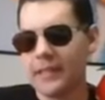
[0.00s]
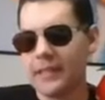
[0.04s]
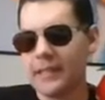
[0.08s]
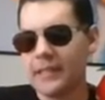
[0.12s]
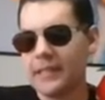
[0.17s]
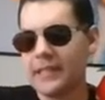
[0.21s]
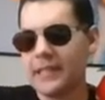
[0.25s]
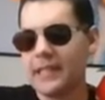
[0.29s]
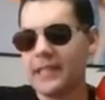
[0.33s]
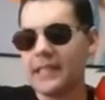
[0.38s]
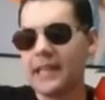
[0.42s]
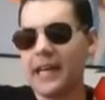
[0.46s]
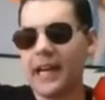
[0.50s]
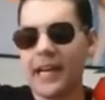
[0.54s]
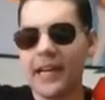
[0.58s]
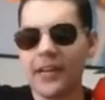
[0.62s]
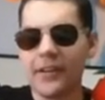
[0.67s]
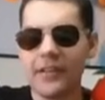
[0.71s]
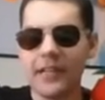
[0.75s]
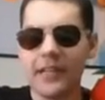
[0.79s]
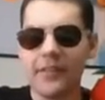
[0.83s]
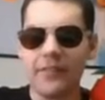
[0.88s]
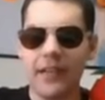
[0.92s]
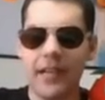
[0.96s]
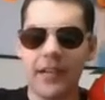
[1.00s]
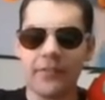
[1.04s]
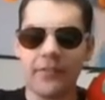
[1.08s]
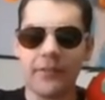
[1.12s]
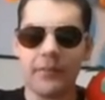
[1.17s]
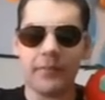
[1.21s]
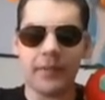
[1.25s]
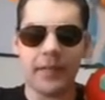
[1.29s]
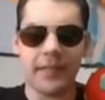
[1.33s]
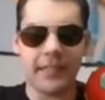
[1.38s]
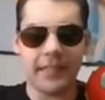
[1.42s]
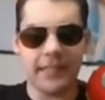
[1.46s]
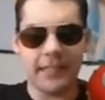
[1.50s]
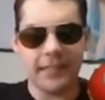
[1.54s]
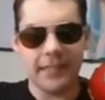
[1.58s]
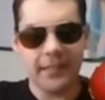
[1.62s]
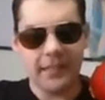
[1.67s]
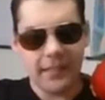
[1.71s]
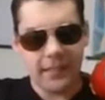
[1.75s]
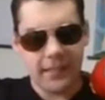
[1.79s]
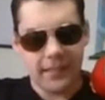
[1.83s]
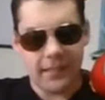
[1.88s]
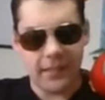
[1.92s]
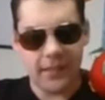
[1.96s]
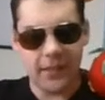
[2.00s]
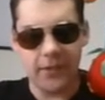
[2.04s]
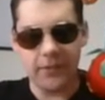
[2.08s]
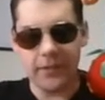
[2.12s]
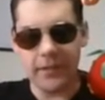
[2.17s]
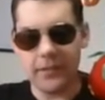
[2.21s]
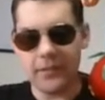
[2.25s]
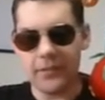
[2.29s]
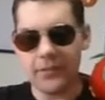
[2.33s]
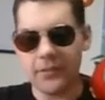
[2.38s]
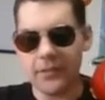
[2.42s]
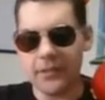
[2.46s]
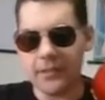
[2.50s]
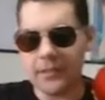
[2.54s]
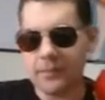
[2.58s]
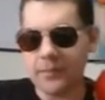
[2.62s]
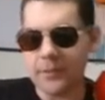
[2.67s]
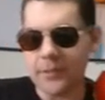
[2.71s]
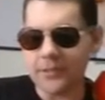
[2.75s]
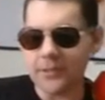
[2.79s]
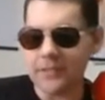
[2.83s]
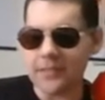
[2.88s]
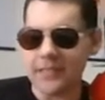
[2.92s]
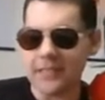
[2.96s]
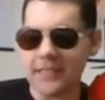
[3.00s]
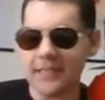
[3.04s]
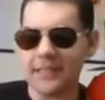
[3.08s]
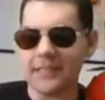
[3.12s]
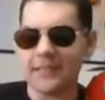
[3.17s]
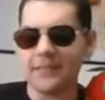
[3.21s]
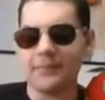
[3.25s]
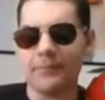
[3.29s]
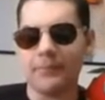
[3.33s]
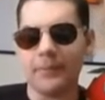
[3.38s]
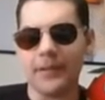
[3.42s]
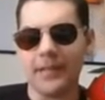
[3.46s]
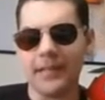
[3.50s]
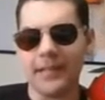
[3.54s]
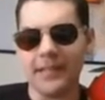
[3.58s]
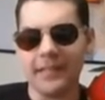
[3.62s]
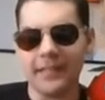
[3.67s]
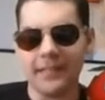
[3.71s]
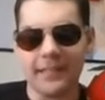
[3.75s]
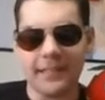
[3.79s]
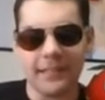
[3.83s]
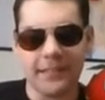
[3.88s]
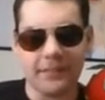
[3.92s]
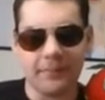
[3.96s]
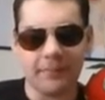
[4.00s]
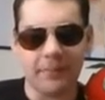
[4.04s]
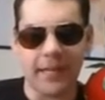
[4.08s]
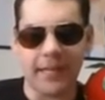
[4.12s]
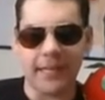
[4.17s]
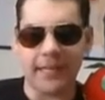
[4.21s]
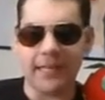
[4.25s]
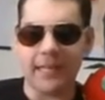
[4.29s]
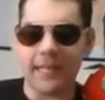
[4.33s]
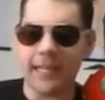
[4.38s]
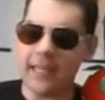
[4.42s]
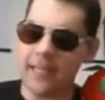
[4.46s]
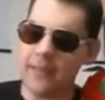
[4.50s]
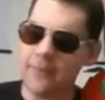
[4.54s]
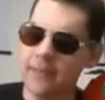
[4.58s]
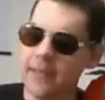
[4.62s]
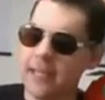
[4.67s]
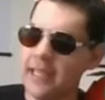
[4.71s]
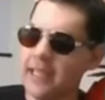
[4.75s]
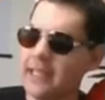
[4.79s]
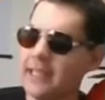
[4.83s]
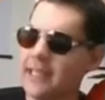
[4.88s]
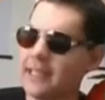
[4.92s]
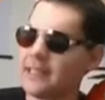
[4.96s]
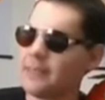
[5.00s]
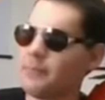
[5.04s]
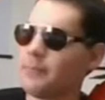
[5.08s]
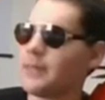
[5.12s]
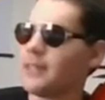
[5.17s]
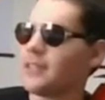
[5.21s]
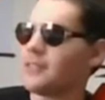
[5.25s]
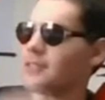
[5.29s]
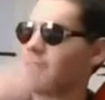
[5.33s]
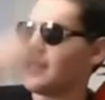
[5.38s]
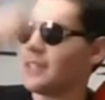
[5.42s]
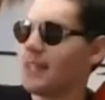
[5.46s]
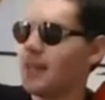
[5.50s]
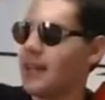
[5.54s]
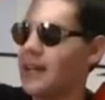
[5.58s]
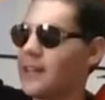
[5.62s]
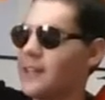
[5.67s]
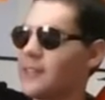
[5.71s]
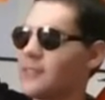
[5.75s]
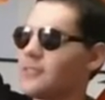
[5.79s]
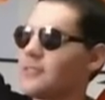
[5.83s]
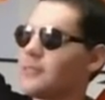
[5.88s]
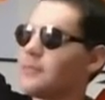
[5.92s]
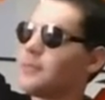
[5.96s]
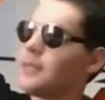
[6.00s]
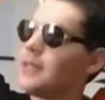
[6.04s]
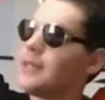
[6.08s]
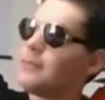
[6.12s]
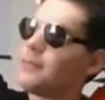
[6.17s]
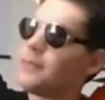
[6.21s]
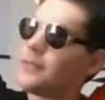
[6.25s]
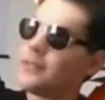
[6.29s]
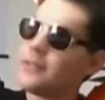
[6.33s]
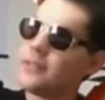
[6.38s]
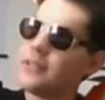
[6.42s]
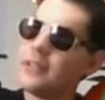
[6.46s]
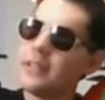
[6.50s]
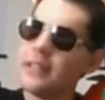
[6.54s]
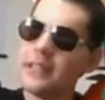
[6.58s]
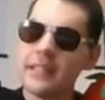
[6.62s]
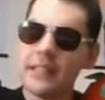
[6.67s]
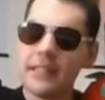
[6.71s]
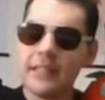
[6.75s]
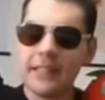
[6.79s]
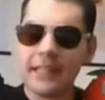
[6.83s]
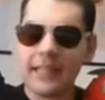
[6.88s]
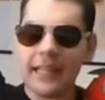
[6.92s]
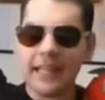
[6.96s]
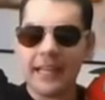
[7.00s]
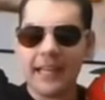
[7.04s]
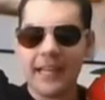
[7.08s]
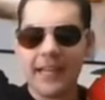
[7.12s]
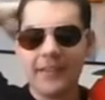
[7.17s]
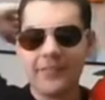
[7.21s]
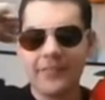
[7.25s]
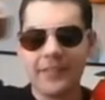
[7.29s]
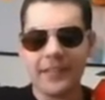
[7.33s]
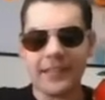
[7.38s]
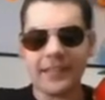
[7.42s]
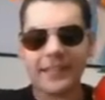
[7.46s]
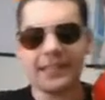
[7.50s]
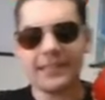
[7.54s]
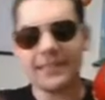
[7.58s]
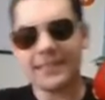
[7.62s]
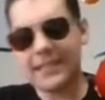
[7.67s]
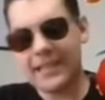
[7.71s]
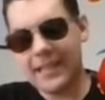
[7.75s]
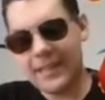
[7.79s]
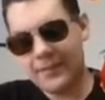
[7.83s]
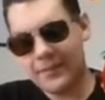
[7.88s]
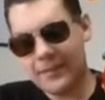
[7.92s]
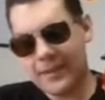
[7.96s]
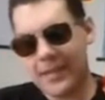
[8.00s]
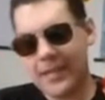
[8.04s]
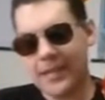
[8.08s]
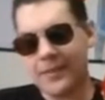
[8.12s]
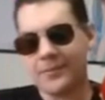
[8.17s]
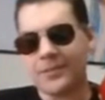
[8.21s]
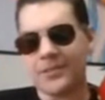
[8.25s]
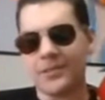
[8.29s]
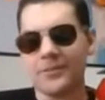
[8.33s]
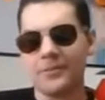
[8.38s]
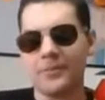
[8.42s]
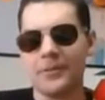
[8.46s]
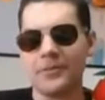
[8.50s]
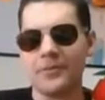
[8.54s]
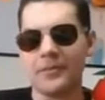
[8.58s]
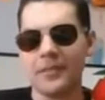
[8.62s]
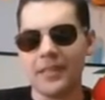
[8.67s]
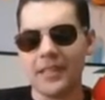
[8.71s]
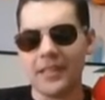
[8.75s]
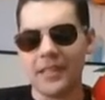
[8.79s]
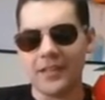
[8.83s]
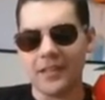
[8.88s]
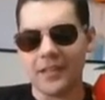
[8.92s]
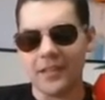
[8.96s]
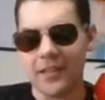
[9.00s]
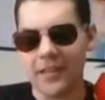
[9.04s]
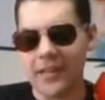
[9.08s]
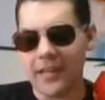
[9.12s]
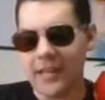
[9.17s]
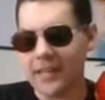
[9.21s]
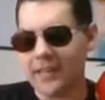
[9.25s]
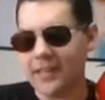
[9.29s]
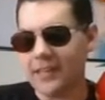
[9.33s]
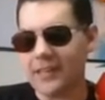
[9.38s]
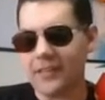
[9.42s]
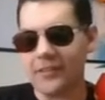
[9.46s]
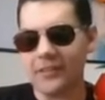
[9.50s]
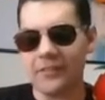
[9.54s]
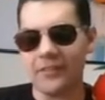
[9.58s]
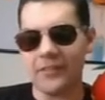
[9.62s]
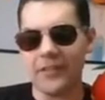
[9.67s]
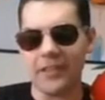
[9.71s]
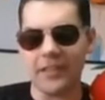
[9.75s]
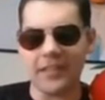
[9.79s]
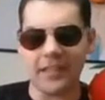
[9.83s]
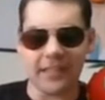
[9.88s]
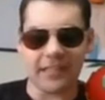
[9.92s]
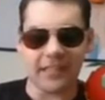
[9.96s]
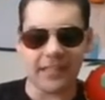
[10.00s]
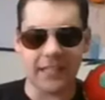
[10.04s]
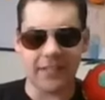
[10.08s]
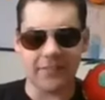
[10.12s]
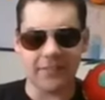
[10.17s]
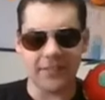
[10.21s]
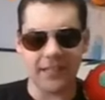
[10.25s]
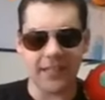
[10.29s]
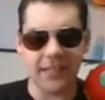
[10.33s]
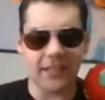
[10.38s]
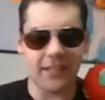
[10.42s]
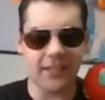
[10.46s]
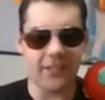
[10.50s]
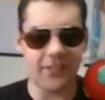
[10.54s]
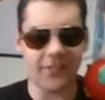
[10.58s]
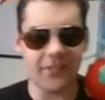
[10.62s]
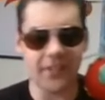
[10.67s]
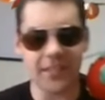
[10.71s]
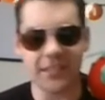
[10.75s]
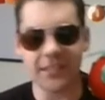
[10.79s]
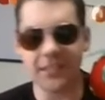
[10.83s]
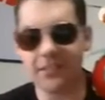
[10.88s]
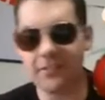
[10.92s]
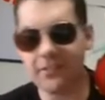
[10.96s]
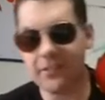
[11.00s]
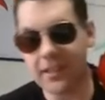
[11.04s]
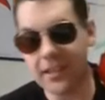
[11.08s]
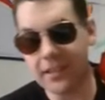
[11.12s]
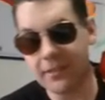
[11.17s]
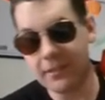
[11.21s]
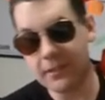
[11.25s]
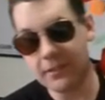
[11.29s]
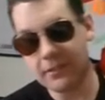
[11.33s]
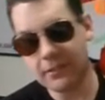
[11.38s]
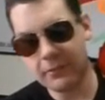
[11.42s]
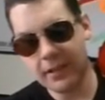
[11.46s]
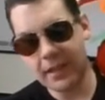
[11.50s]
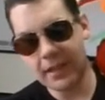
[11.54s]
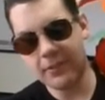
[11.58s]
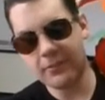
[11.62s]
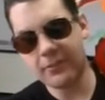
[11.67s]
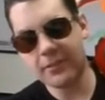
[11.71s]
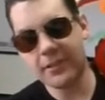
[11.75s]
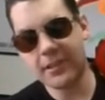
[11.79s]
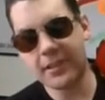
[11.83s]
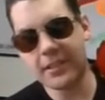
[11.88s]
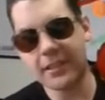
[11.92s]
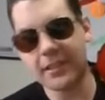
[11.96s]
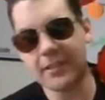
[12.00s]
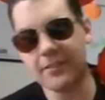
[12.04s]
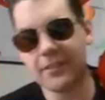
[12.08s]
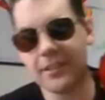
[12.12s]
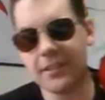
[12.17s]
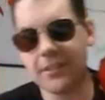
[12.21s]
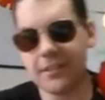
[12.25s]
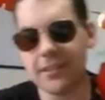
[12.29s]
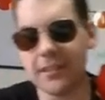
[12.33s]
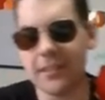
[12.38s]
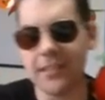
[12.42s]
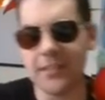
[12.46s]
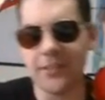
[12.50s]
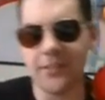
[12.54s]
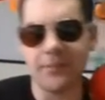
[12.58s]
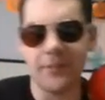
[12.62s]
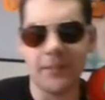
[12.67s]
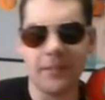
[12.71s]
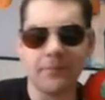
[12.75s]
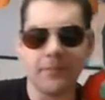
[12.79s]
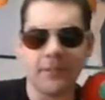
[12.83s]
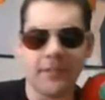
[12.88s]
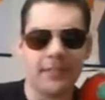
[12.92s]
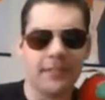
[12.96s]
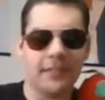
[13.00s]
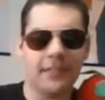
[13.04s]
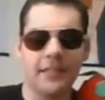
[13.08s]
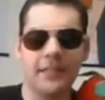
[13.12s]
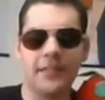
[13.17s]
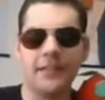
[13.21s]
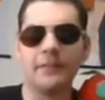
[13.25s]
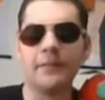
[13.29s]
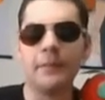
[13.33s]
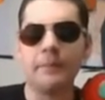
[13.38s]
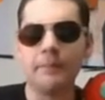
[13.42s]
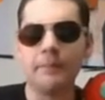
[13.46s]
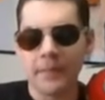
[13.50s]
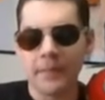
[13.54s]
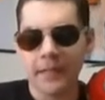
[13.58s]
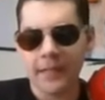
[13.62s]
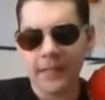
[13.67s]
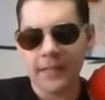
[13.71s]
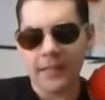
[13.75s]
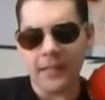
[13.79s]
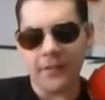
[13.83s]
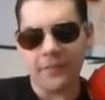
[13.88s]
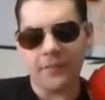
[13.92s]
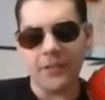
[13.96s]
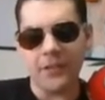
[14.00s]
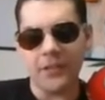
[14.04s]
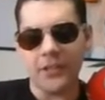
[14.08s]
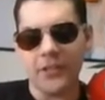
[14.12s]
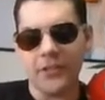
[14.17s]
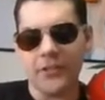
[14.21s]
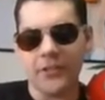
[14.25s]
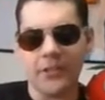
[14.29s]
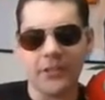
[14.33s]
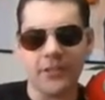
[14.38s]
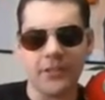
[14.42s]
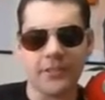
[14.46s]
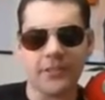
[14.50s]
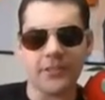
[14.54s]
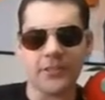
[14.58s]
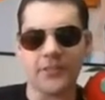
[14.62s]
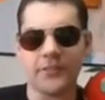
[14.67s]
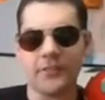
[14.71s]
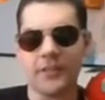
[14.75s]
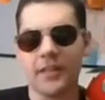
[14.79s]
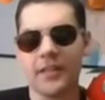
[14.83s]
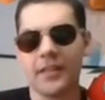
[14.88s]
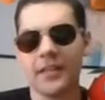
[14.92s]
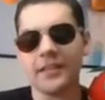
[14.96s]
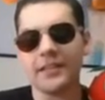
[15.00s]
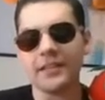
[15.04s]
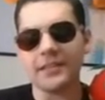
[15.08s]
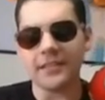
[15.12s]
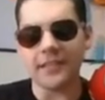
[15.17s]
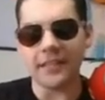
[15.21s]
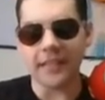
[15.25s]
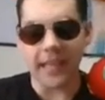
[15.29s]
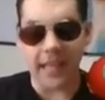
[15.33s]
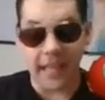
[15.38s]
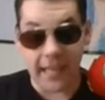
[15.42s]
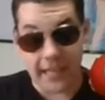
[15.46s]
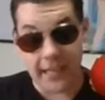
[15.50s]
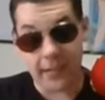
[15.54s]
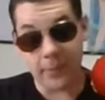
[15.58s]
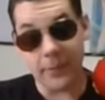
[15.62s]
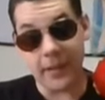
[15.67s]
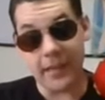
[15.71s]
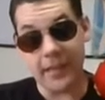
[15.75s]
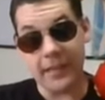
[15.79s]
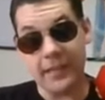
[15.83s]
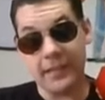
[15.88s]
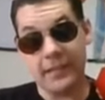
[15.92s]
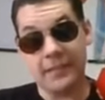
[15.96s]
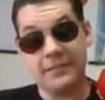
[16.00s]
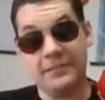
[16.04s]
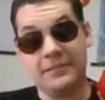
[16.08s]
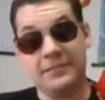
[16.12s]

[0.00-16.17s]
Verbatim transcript: the entirety of everybody knowing who this person is, but by name, I guess. But there's like a hundred people that have like the same names. It'd be really hard. I don't know. If you collect enough data, you'll eventually find out where I live, and you can kill me. But you know, if you do, you deserve it. Honestly. Anyway.